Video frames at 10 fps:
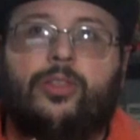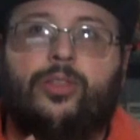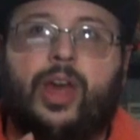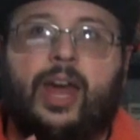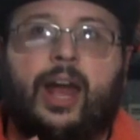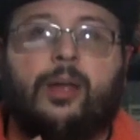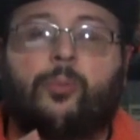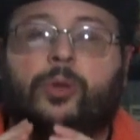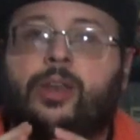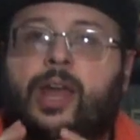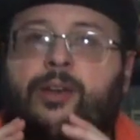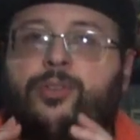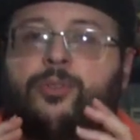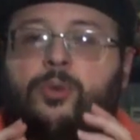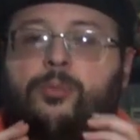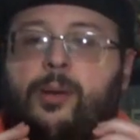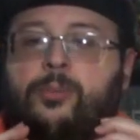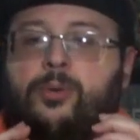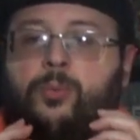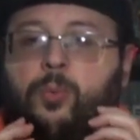that I wouldn't have even
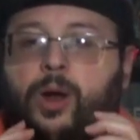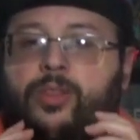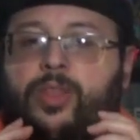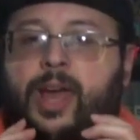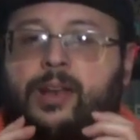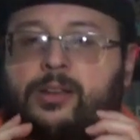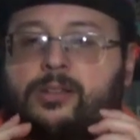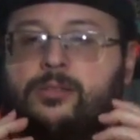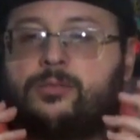remembered what that